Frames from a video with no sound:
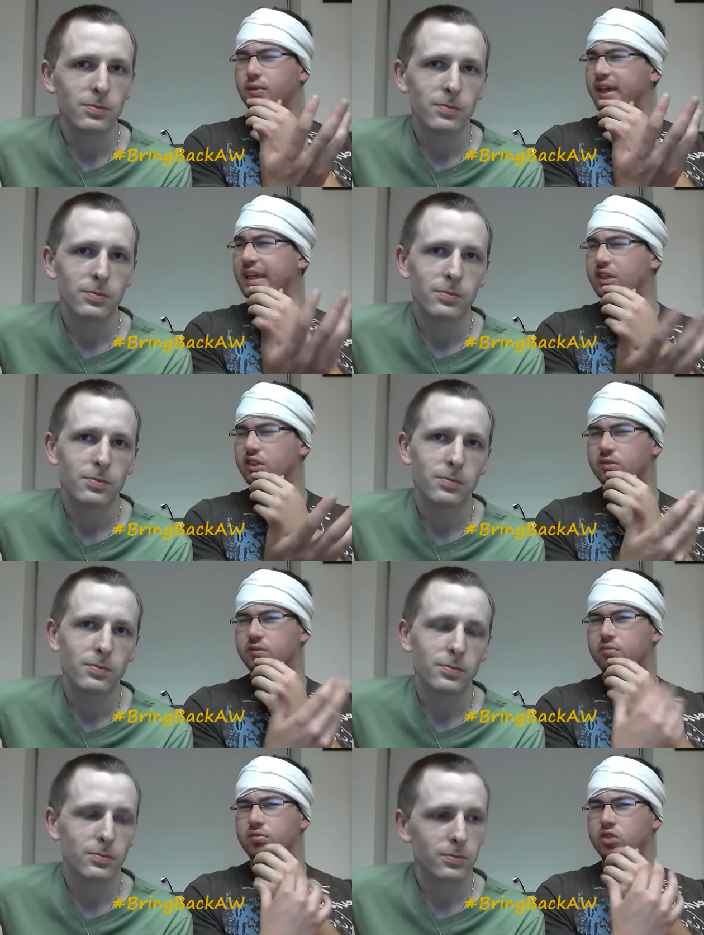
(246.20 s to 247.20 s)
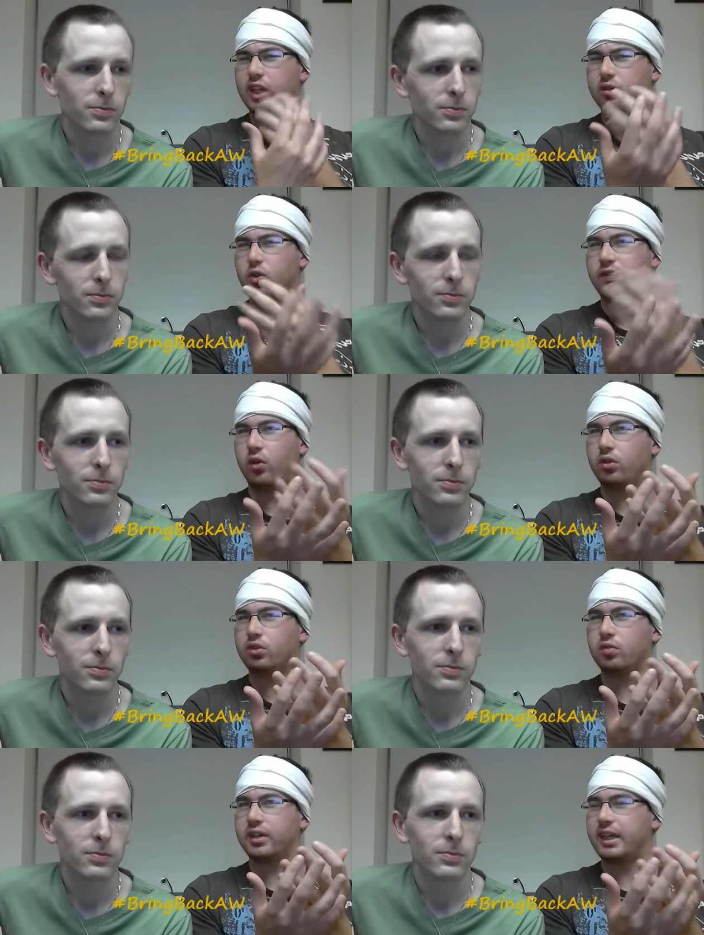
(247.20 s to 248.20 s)
Speaker 1: release. General
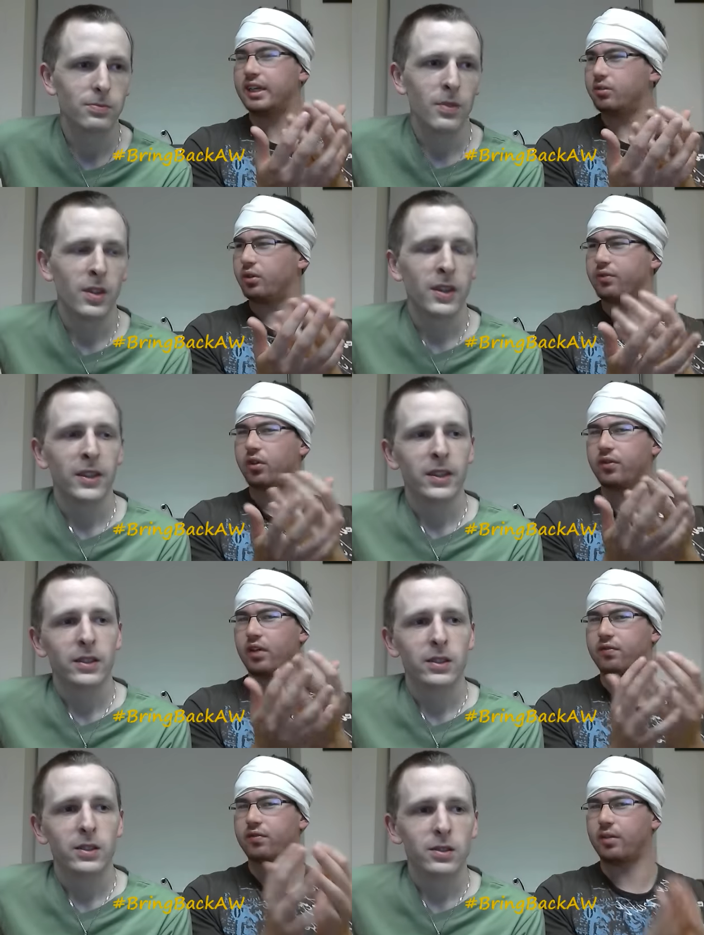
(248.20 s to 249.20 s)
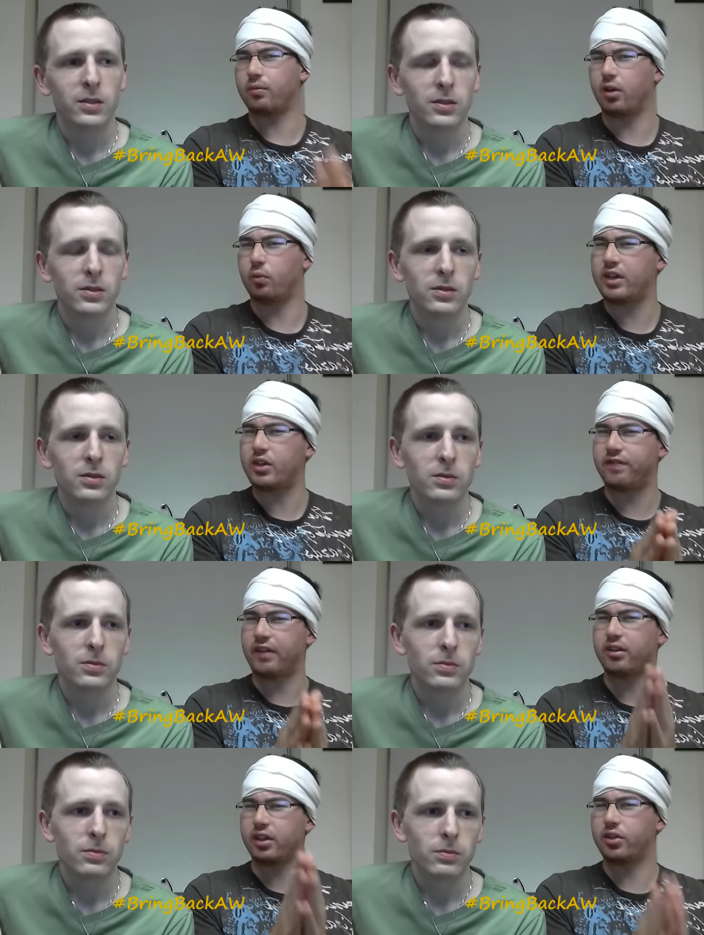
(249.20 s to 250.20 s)
thoughts, really, of, of, of, you know when you
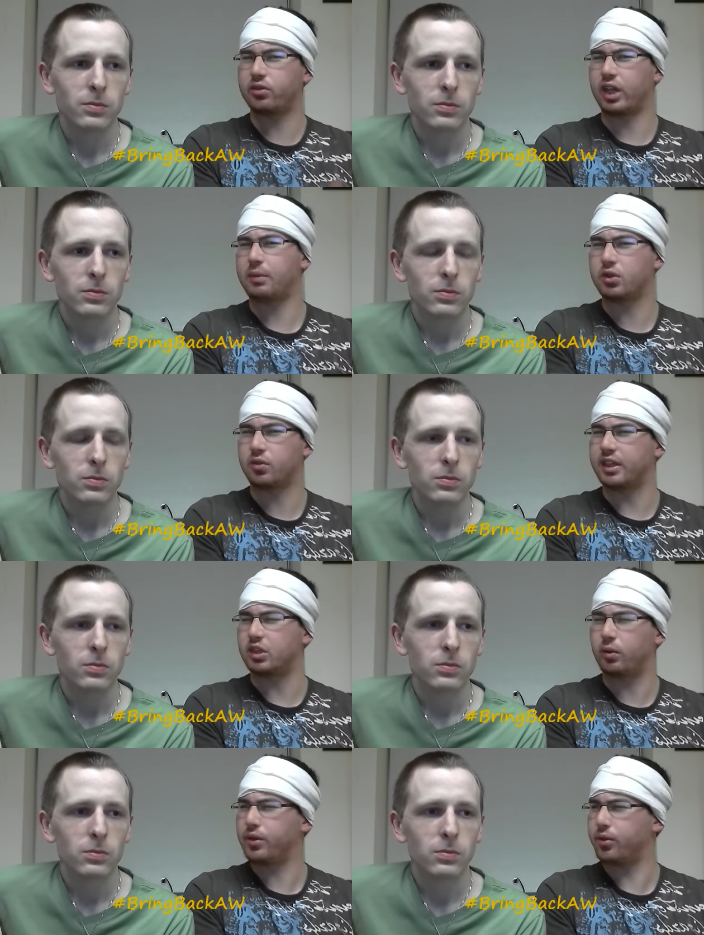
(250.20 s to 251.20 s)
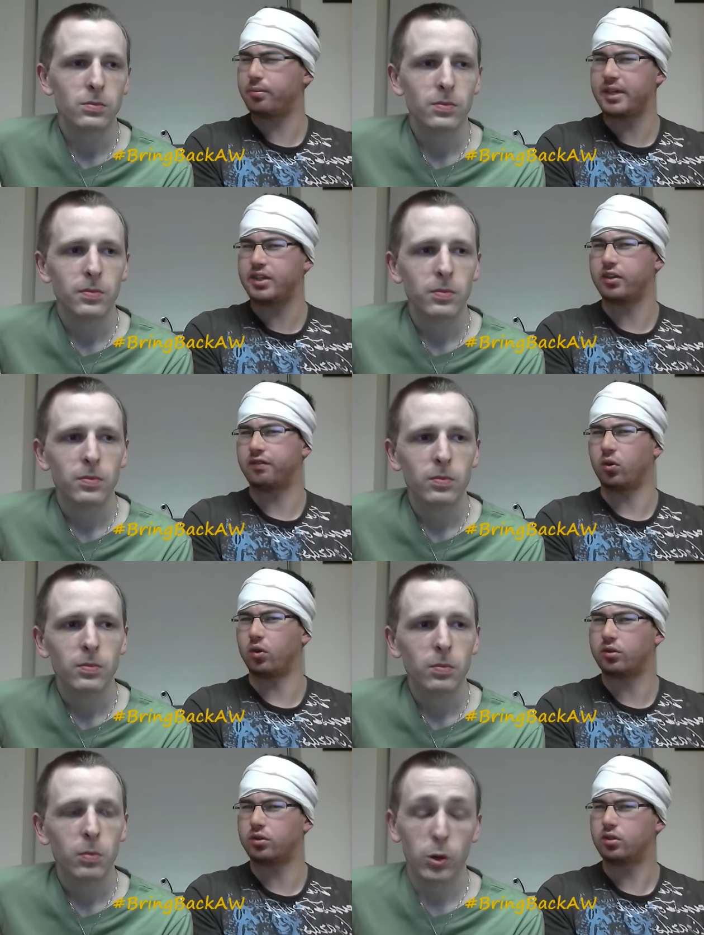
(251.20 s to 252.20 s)
found out the news that he was released. What were your immediate
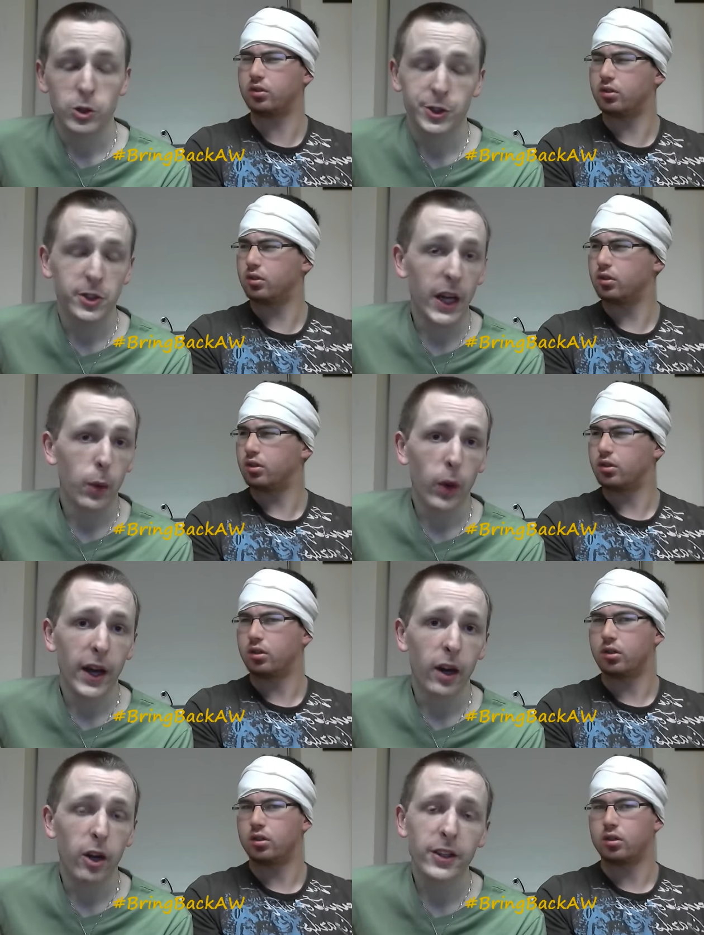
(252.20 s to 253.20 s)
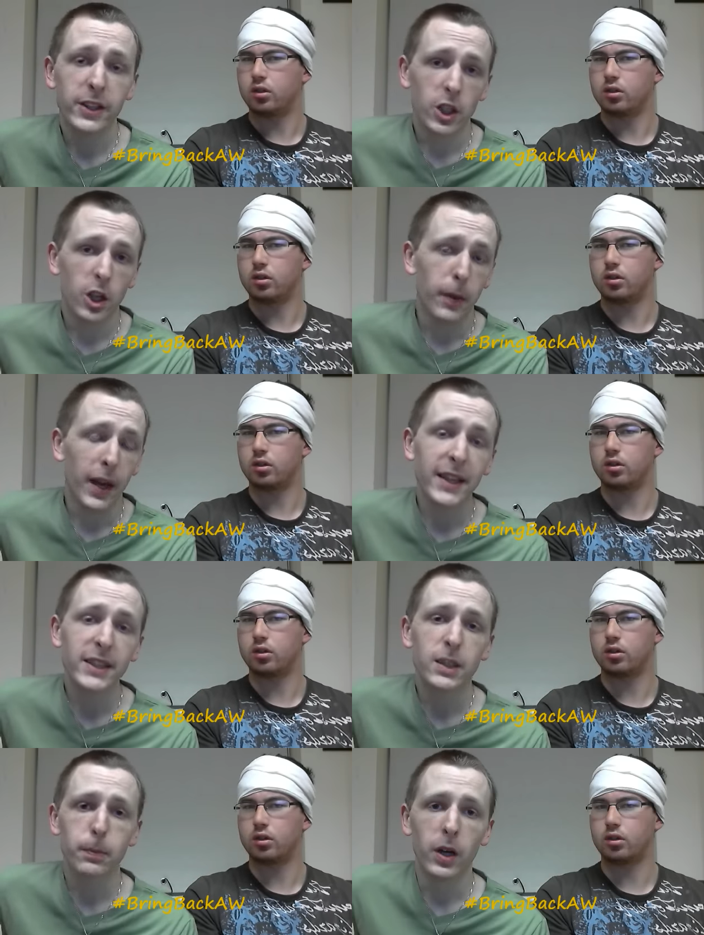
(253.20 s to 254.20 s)
thoughts?
Speaker 2: Well, straight away, I know this can come
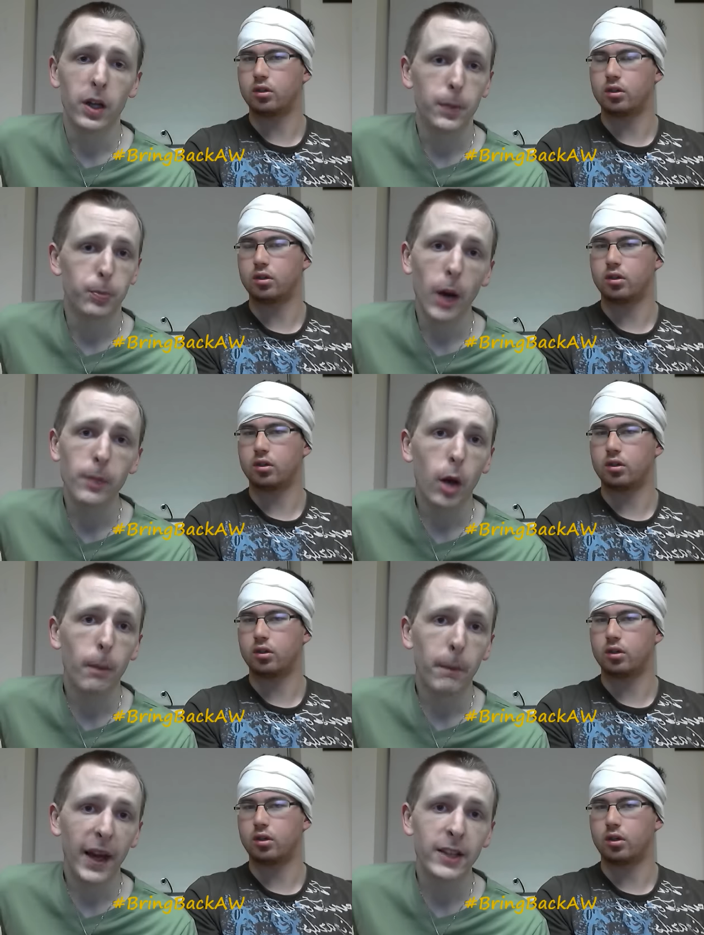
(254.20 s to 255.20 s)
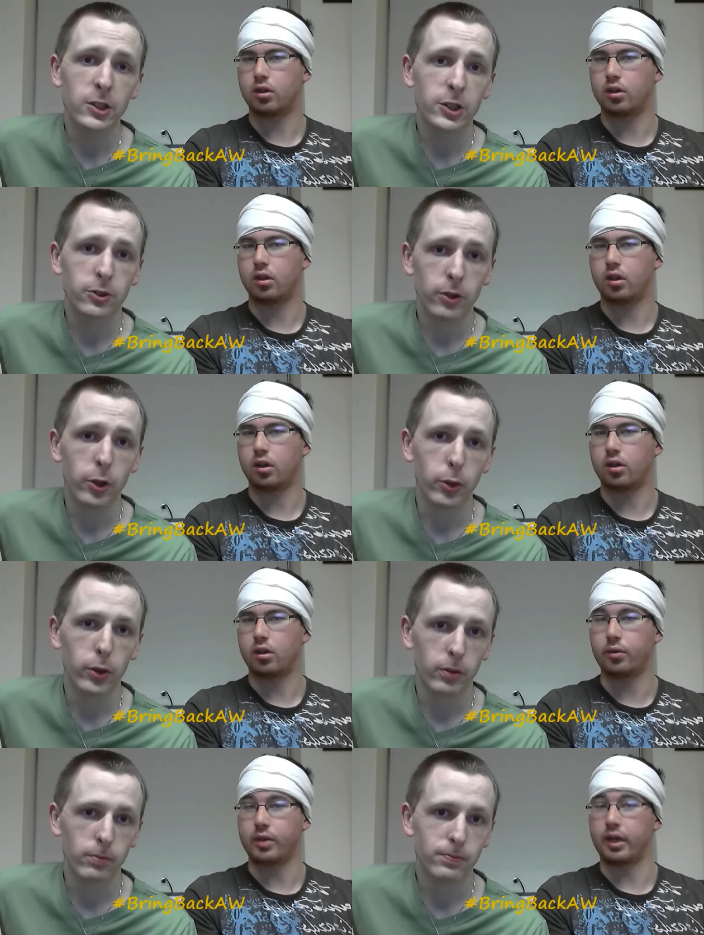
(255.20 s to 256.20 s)
later, but the primetime players are
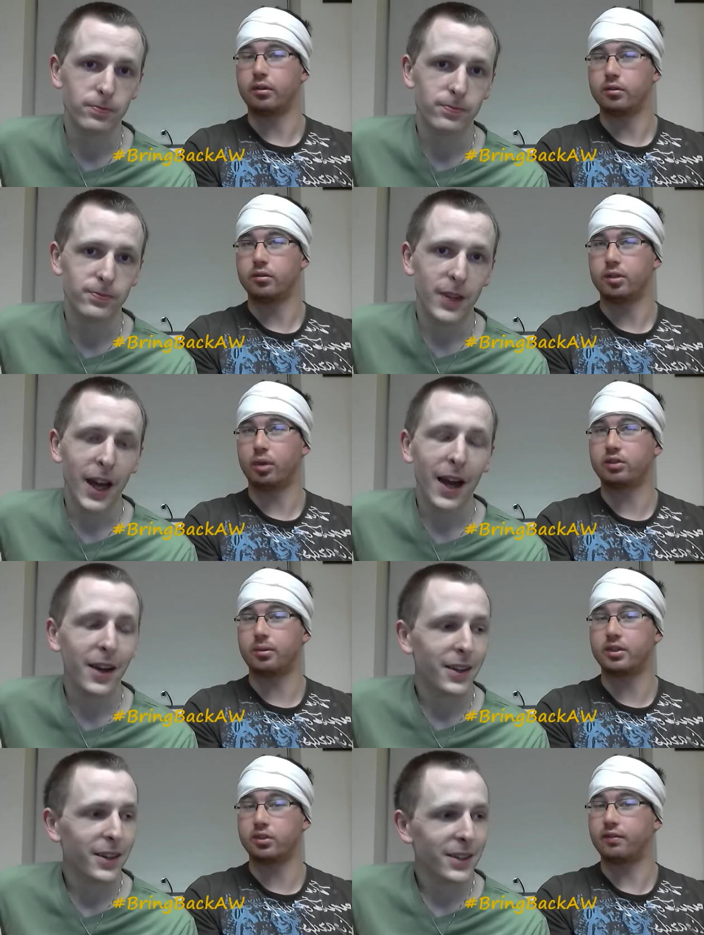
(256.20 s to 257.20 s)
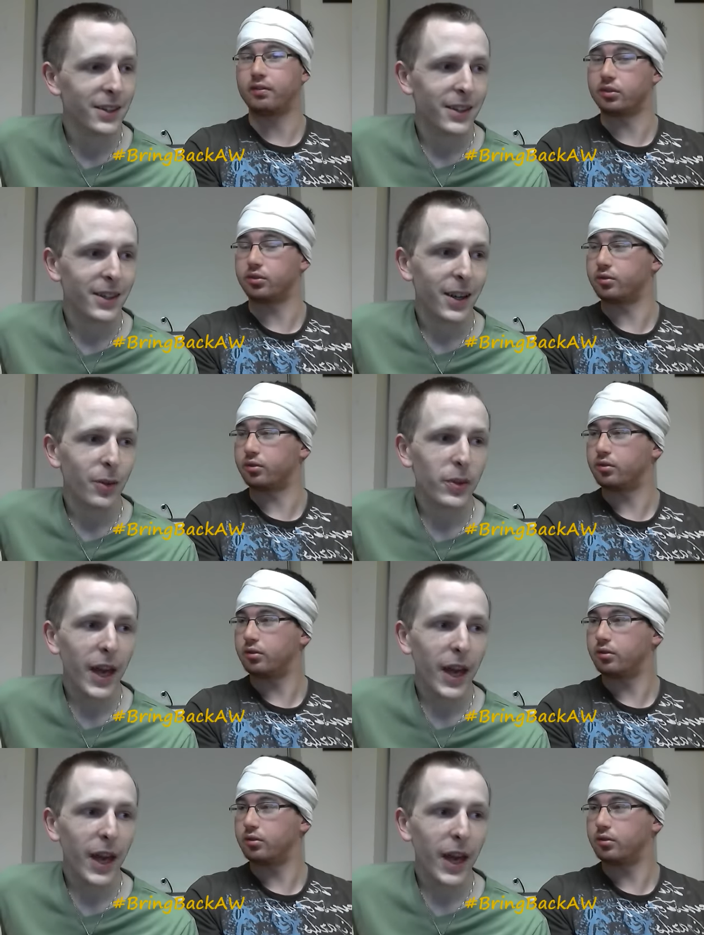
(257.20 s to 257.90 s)
screwed. Oh yeah, the primetime players are definitely screwed. With